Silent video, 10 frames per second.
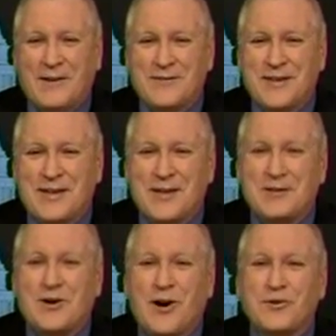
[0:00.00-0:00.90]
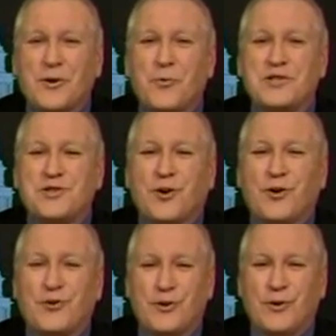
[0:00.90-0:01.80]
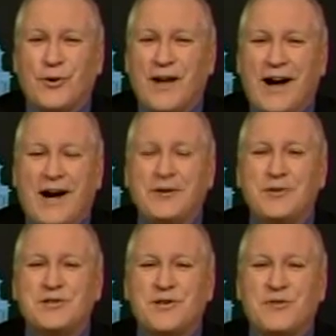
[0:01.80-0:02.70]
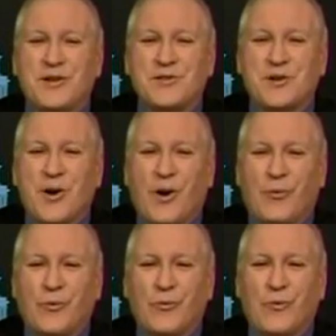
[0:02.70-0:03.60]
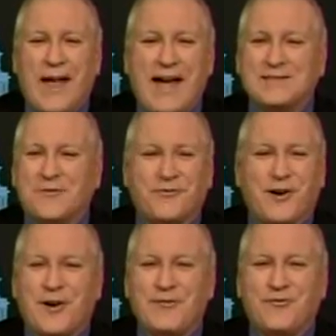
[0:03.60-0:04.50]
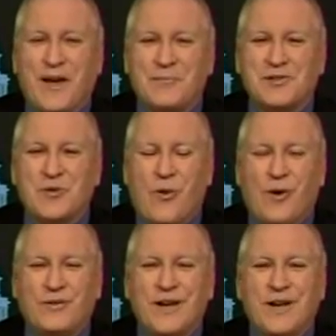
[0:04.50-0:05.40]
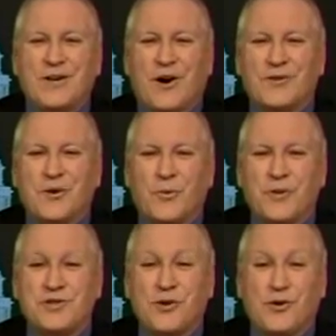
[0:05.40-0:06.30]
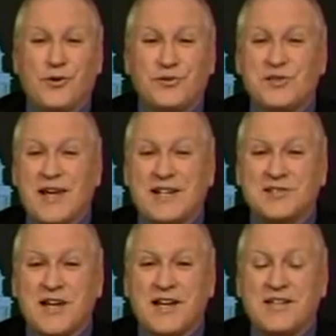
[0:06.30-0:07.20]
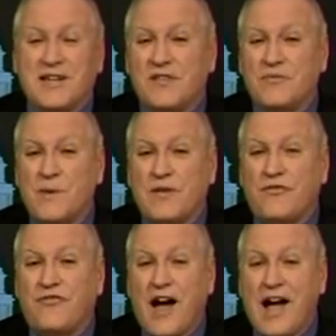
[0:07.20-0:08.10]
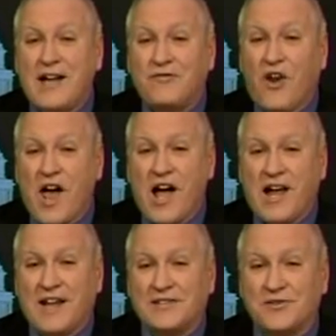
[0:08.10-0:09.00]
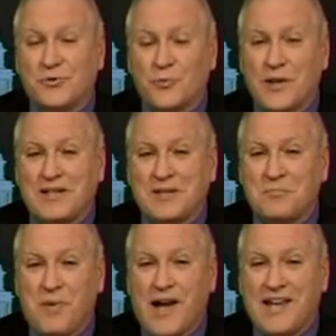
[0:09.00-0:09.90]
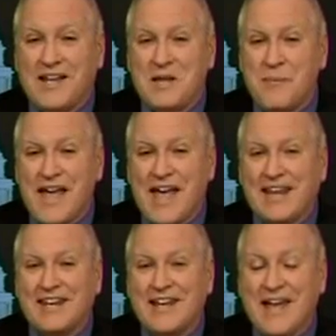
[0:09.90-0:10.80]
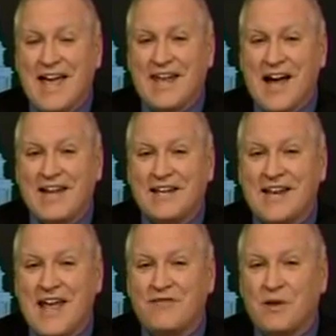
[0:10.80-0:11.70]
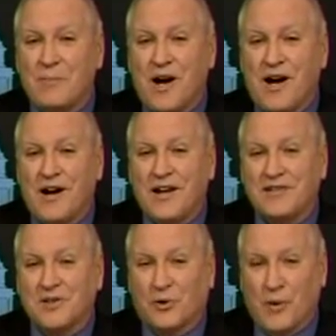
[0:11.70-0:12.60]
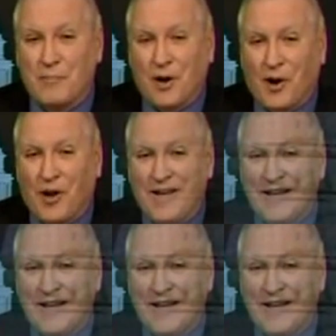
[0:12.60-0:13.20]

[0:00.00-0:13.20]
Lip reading: the Cardinal Richelieu, hundreds of years ago, has a very famous quote. Cardinal Richelieu says, "Give me 5 lines written by any man, and I can have him hung as a criminal."